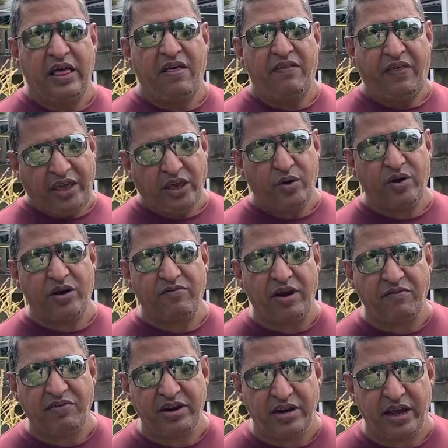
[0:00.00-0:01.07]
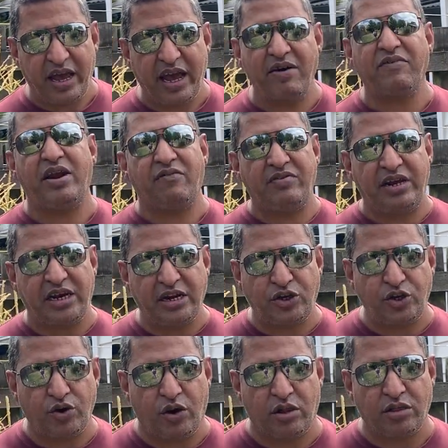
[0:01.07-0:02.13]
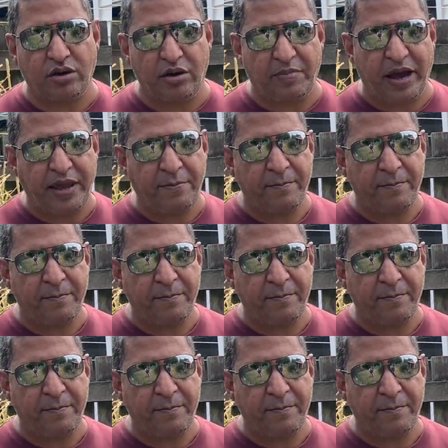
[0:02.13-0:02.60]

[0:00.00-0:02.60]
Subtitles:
Thank you and have a lovely day to you all. Goodbye.